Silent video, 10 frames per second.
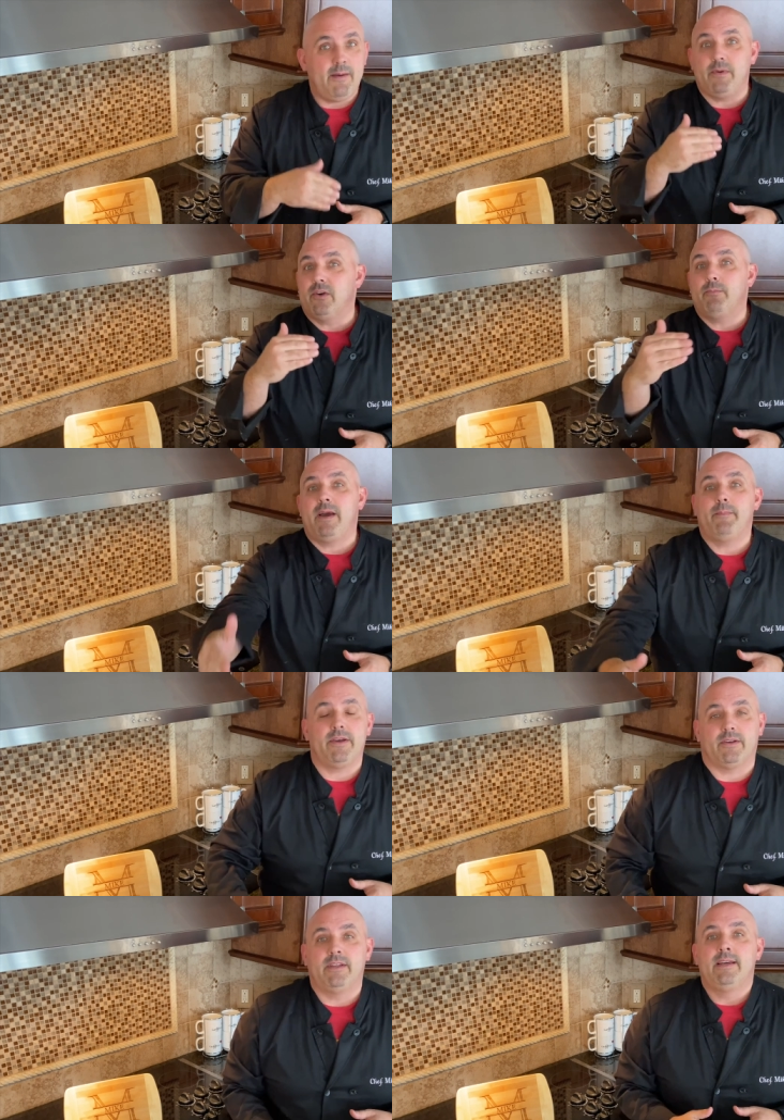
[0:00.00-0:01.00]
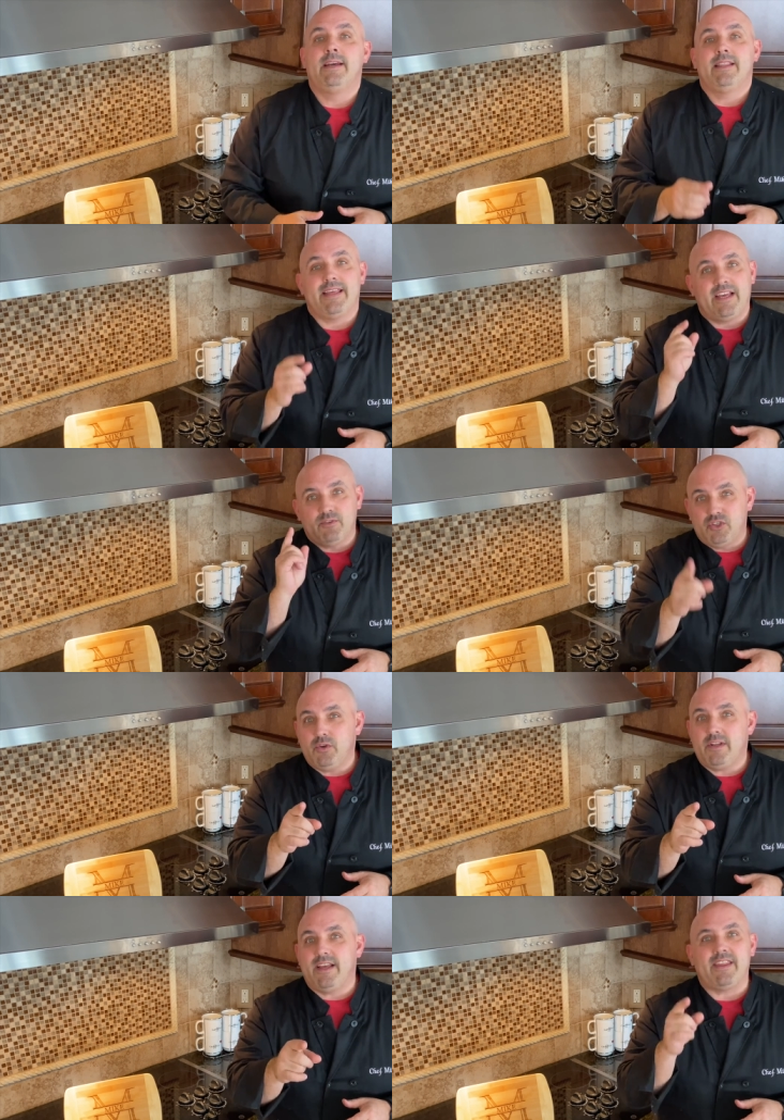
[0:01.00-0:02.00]
meal by meal. Thanks for
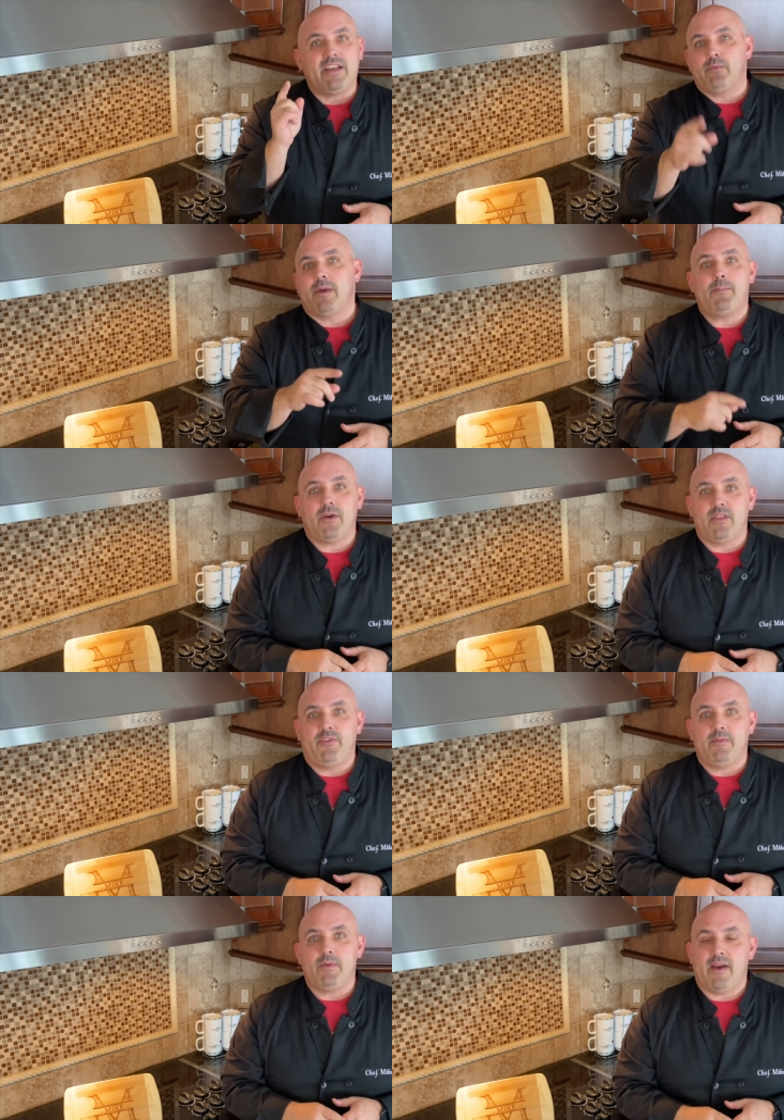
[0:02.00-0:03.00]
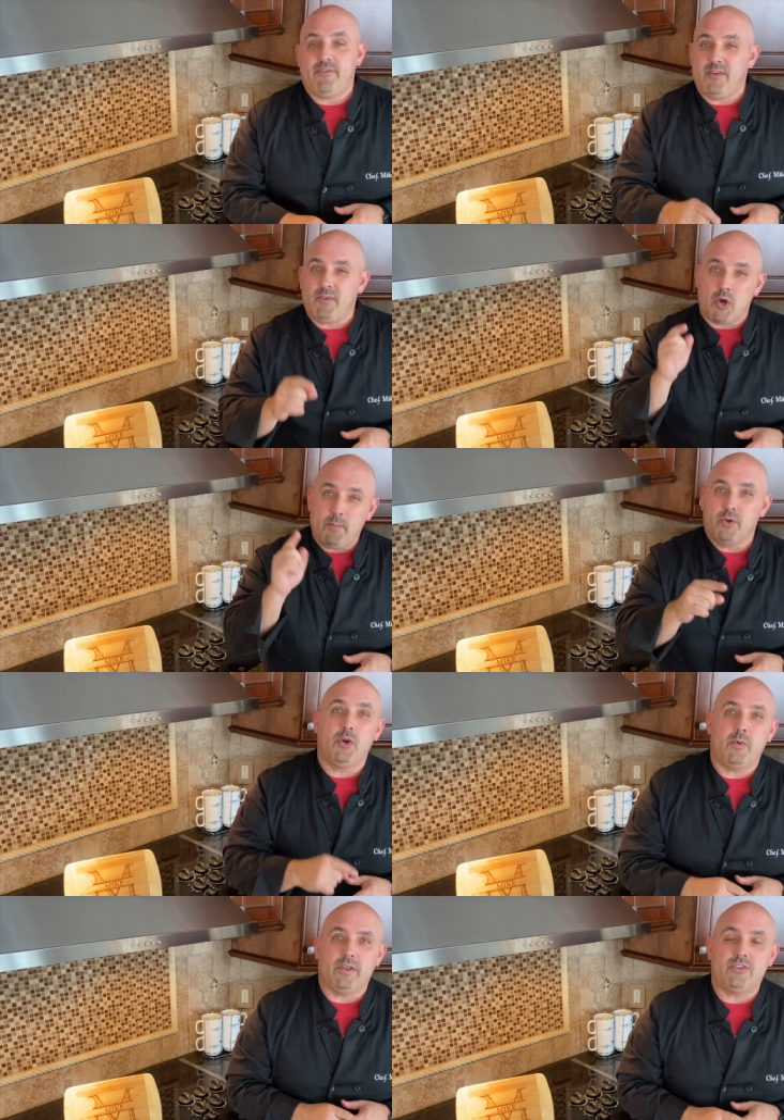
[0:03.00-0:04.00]
tuning in. Thanks for being part of the 50 by 50. I hope you're
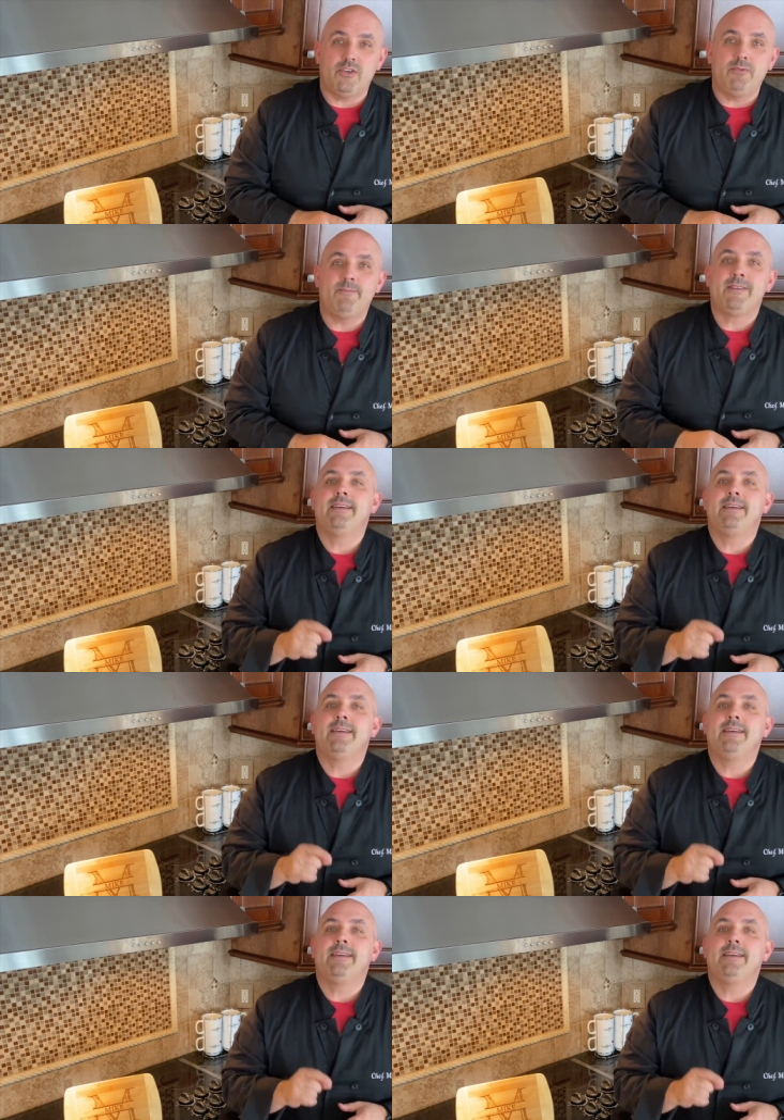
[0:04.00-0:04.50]
doing it too.